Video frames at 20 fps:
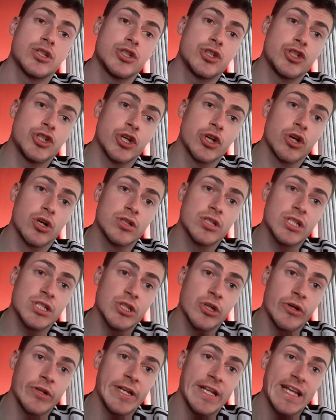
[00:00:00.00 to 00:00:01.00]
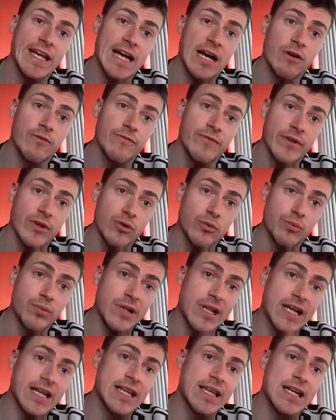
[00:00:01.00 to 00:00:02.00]
Jones is only the outfield
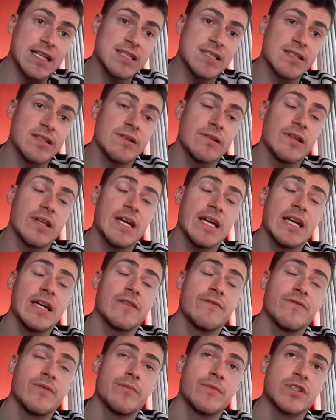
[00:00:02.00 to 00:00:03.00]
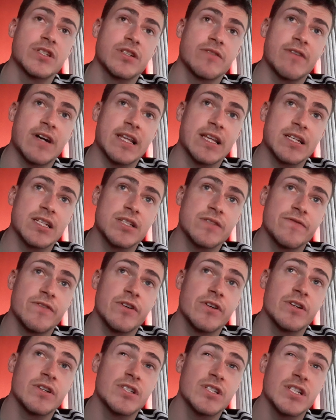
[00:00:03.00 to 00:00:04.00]
player that's still here from the Sir Alex
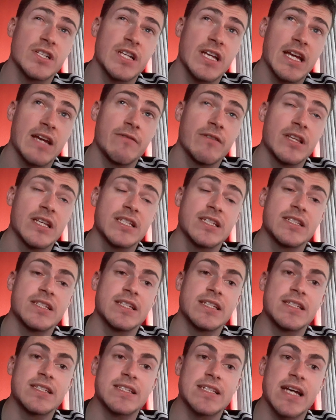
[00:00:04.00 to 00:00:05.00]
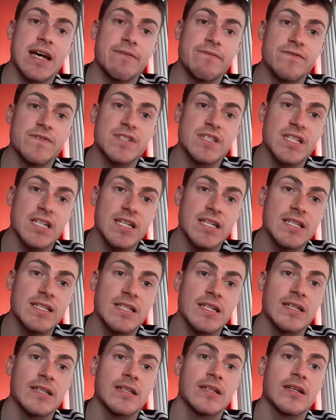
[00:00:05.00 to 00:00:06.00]
Ferguson era. This is his 10th
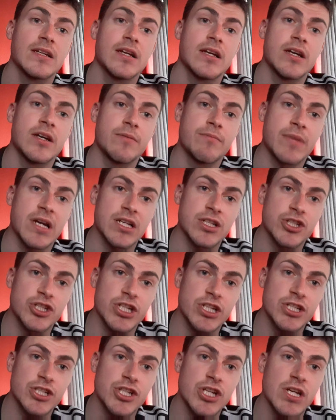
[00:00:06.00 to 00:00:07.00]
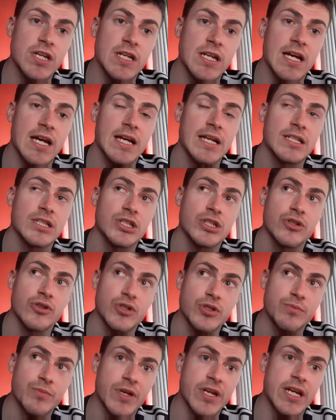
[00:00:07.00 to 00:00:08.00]
season at Manchester United, so
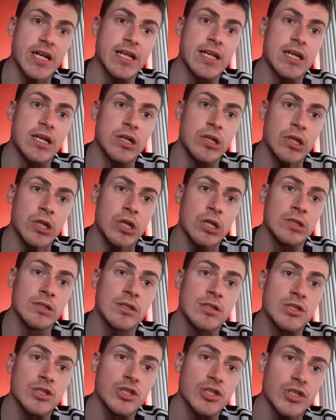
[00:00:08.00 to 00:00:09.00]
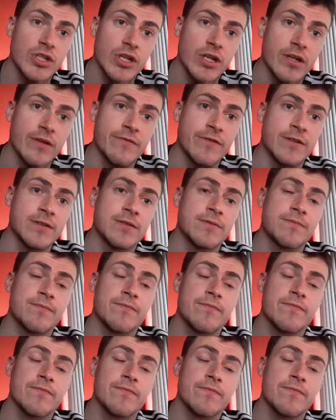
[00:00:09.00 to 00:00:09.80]
he's been a long servant.